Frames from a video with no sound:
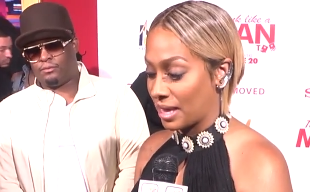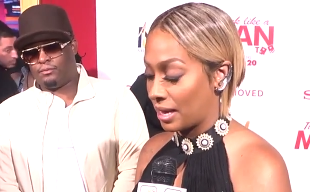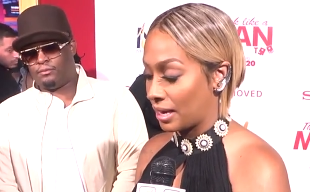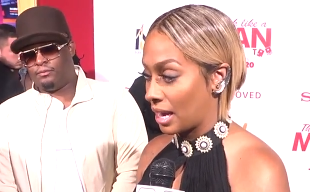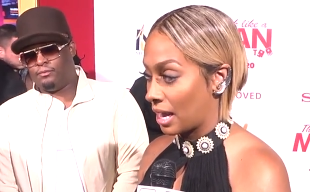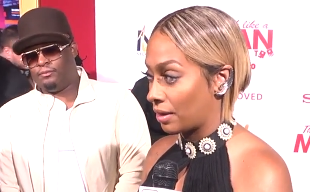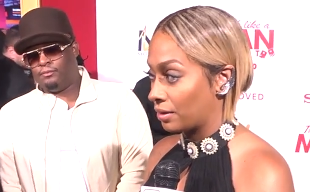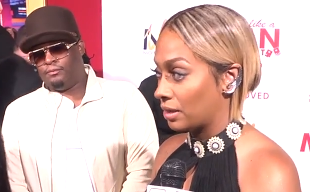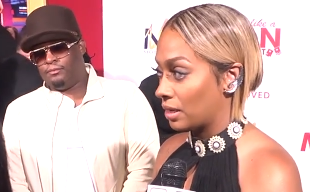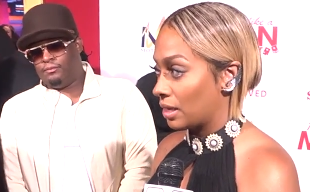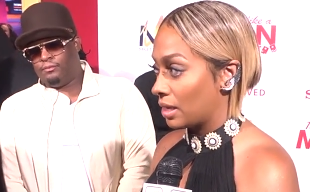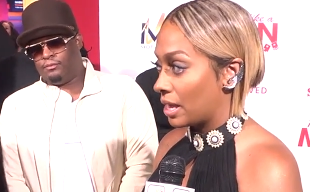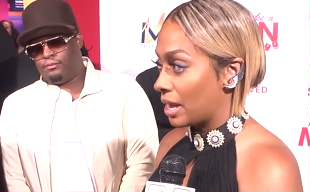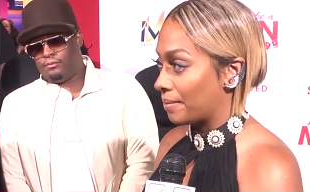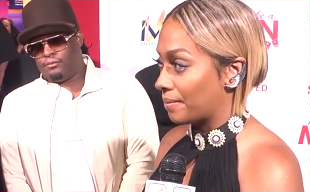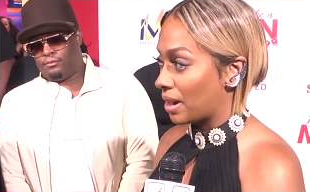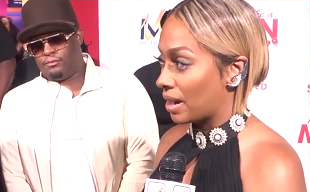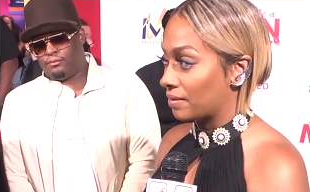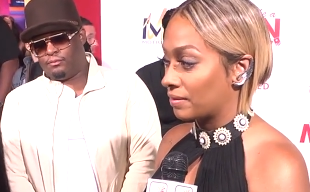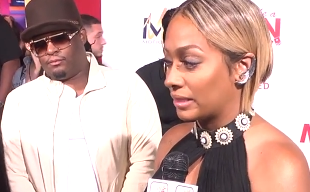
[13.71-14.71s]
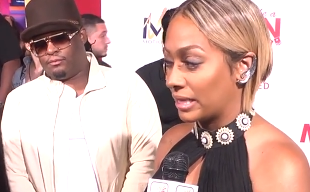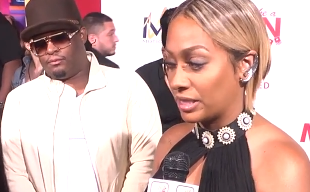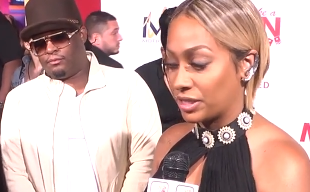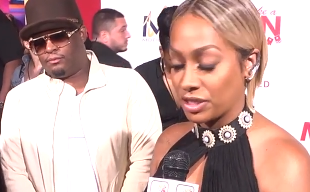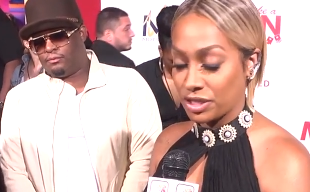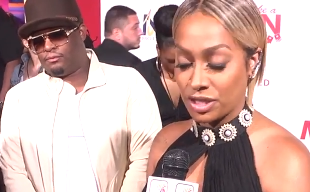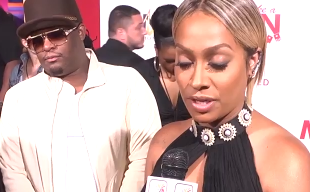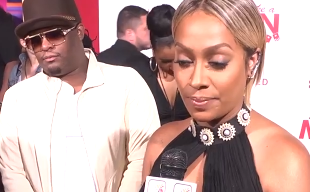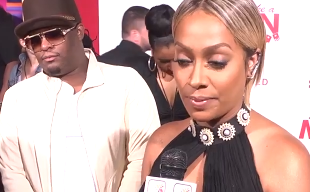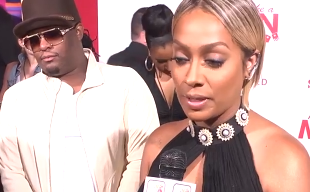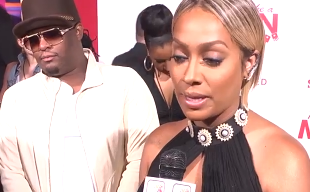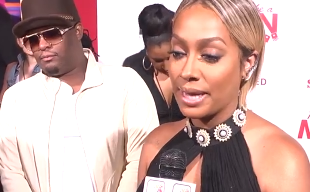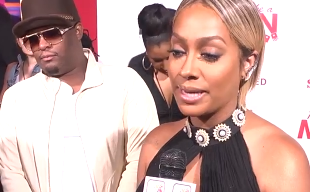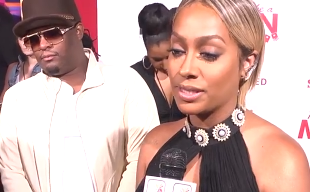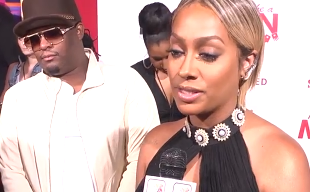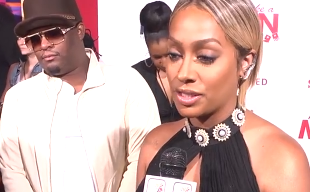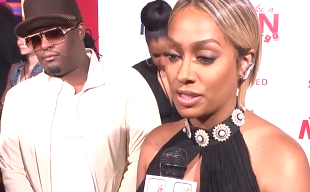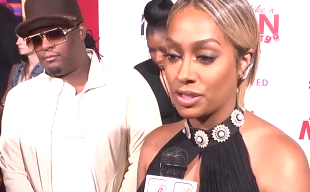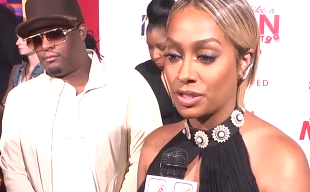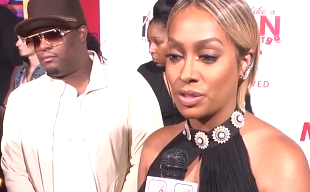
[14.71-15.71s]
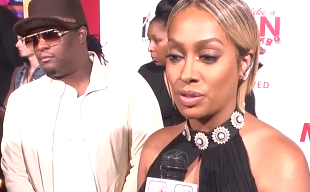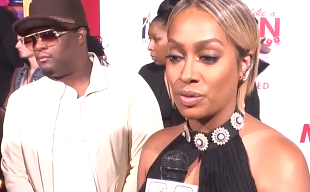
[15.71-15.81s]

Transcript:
Speaker 1: that out in my relationship. You got to just